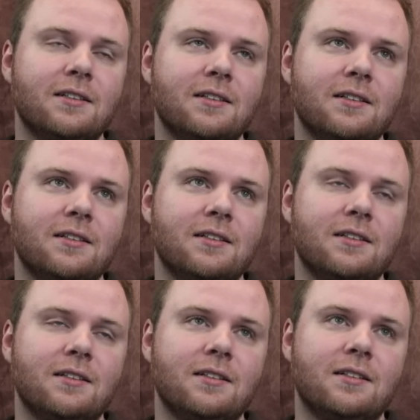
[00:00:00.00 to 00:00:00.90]

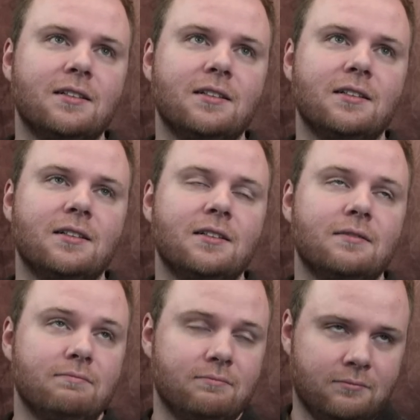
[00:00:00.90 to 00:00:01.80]

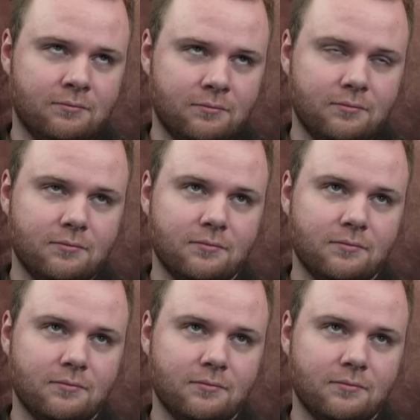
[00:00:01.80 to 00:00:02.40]
(not speaking)